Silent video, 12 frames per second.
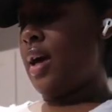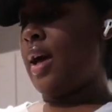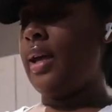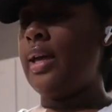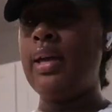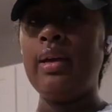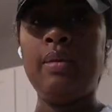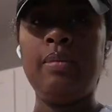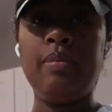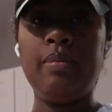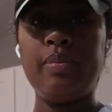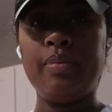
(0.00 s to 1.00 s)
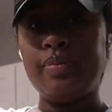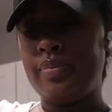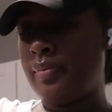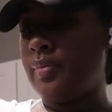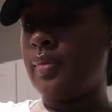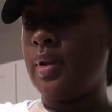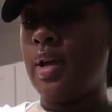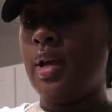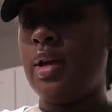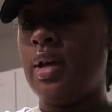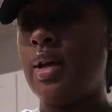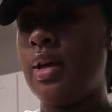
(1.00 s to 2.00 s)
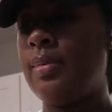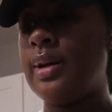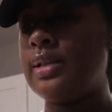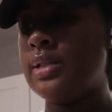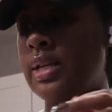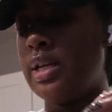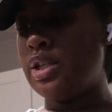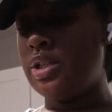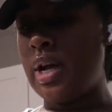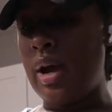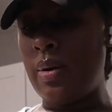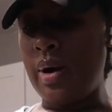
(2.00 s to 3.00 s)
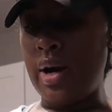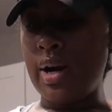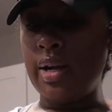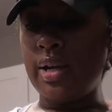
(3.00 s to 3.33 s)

I am about to take a shower,